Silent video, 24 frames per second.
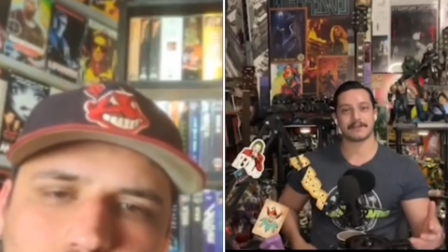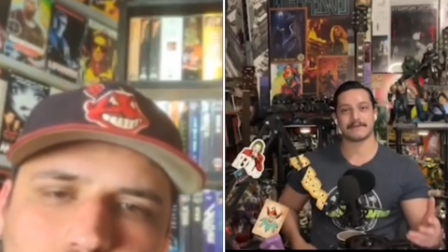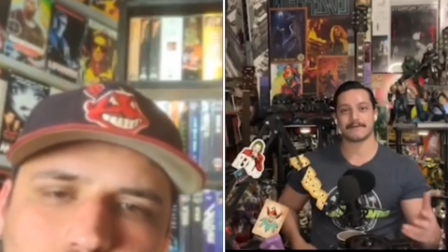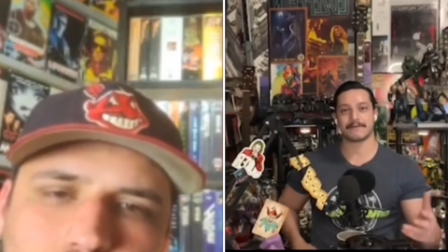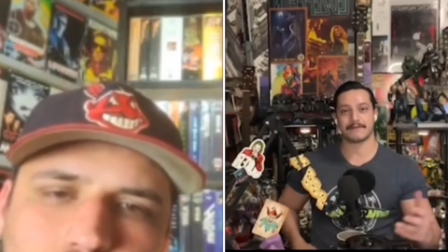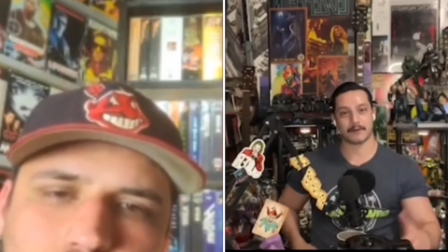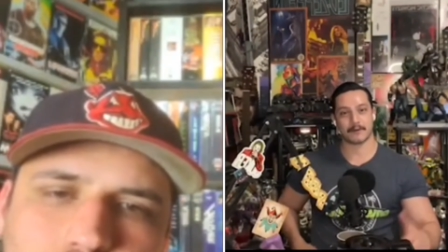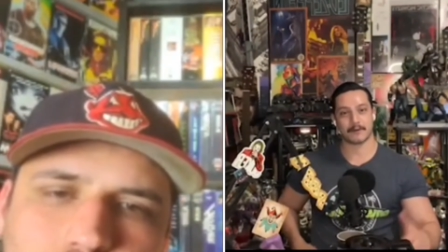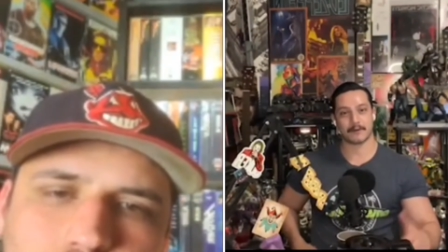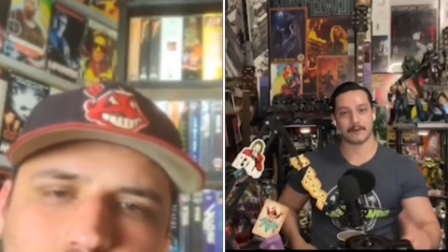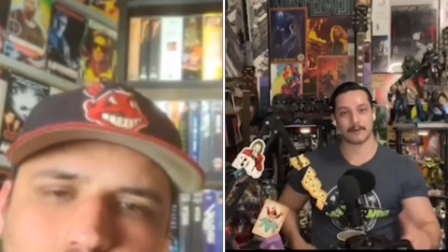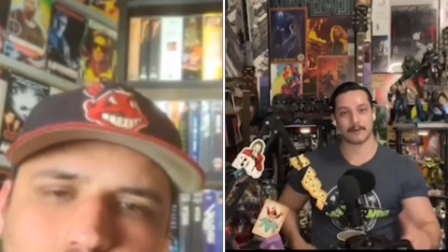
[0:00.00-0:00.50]

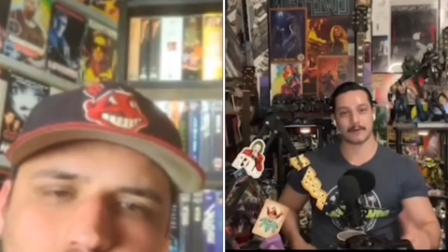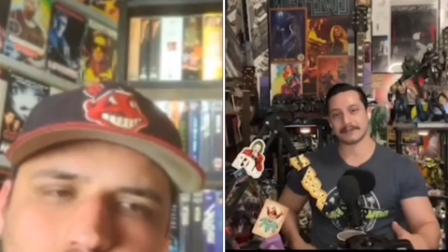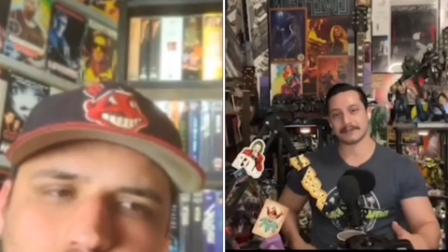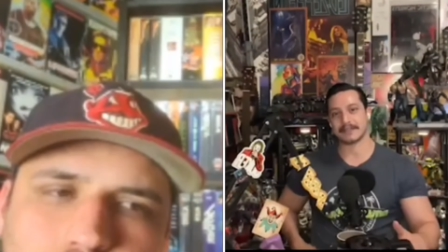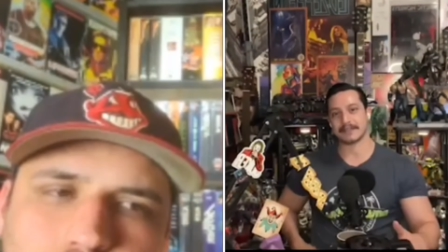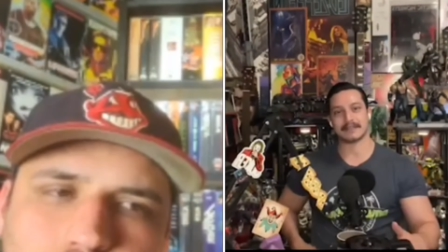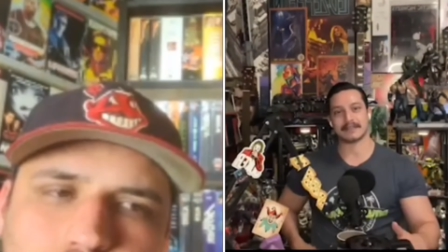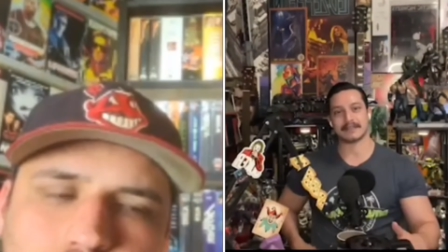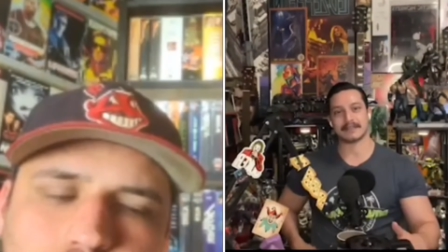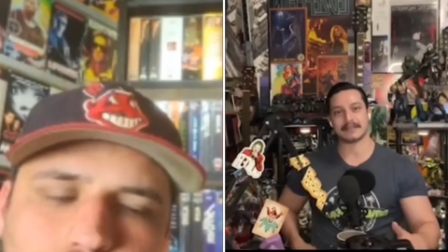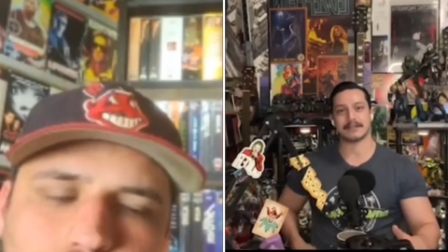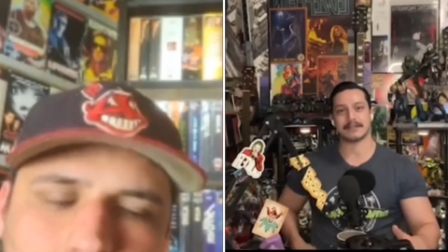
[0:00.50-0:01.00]
for their
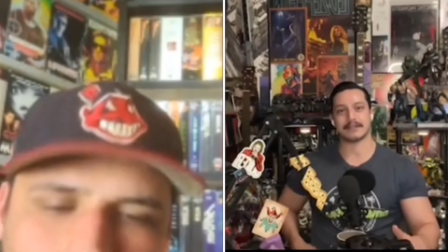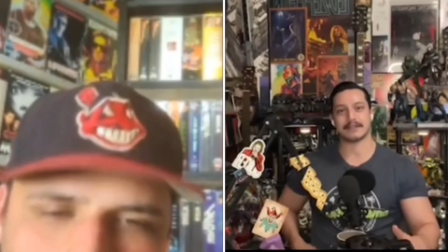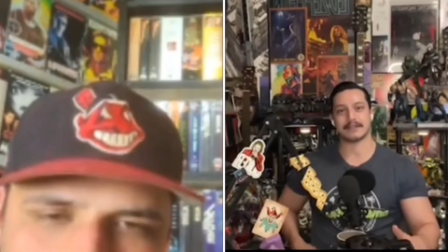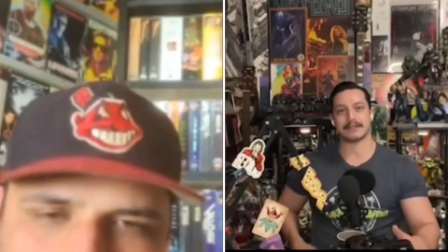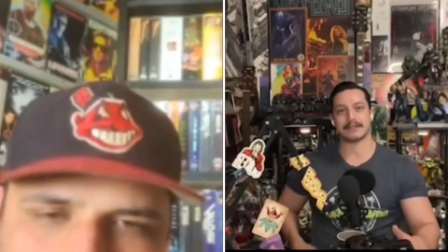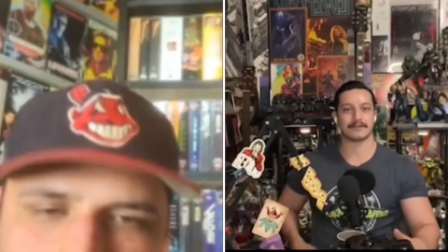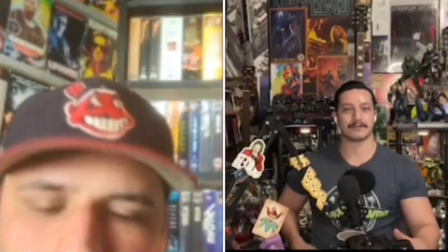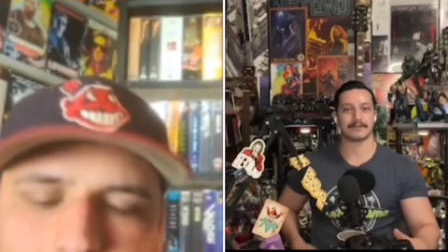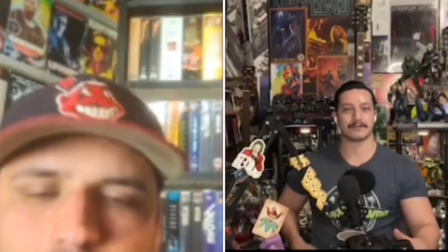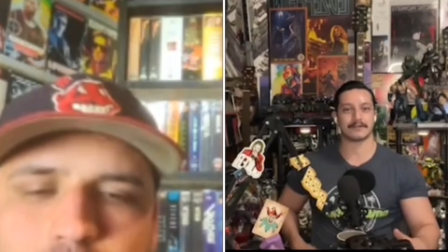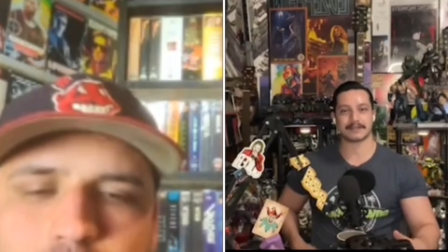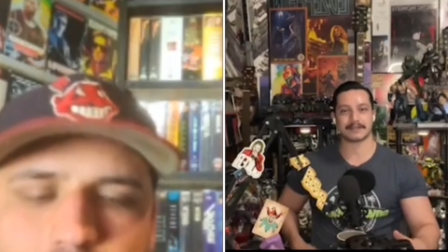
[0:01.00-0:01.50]
DC
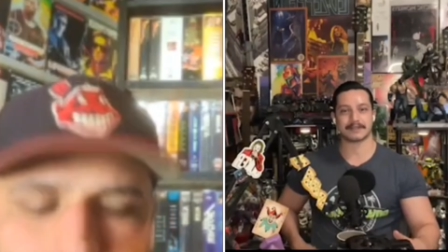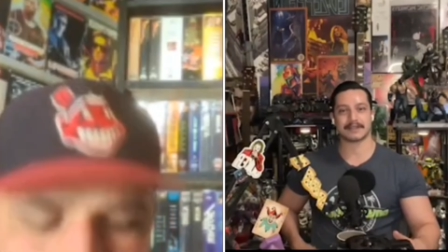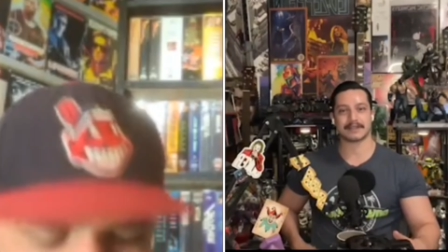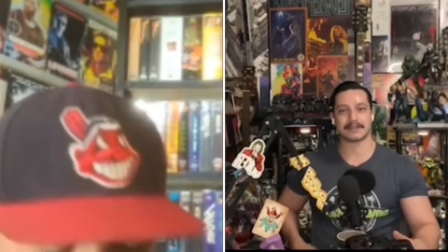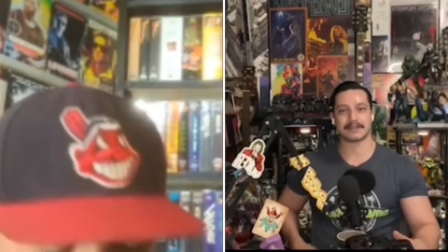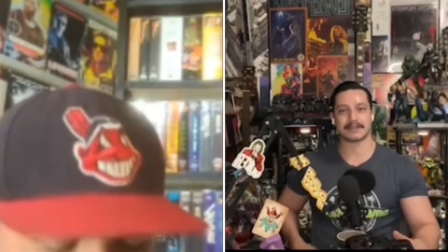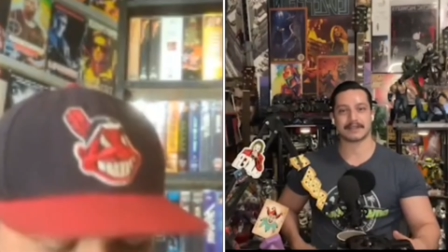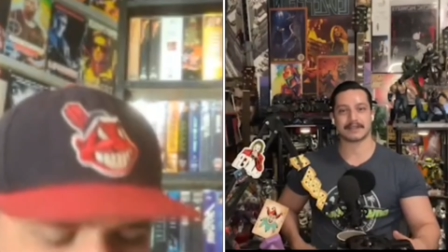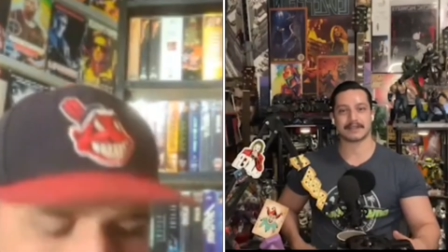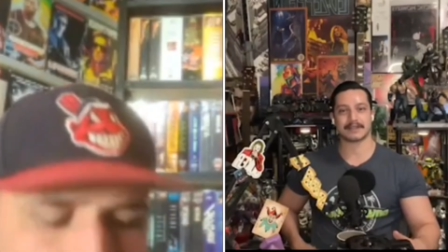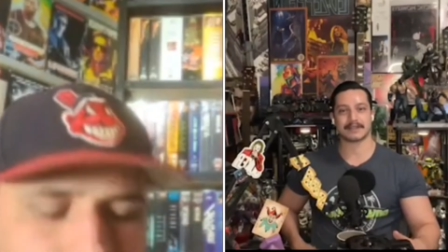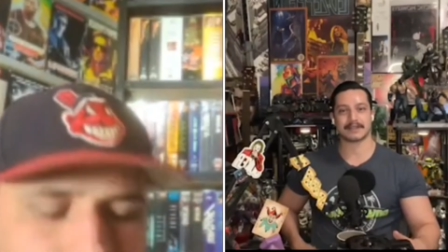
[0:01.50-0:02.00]
universe
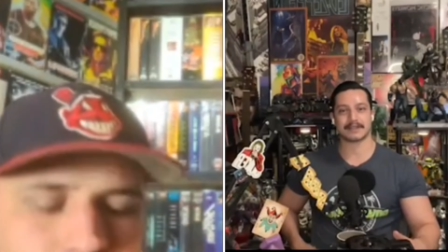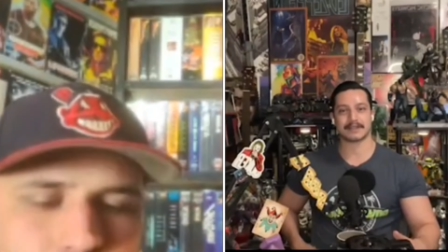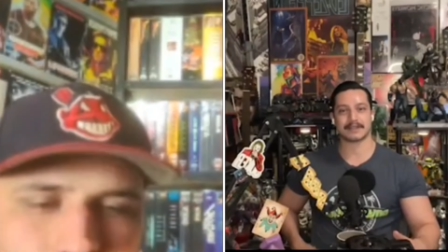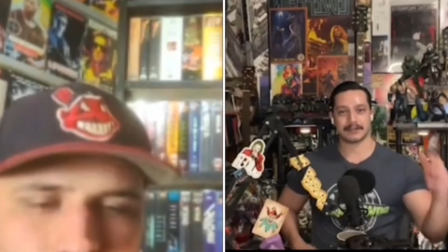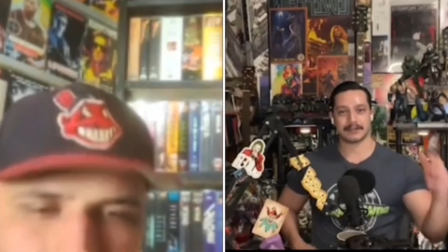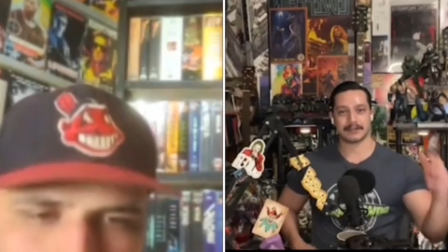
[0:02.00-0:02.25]
yeah. to, you know,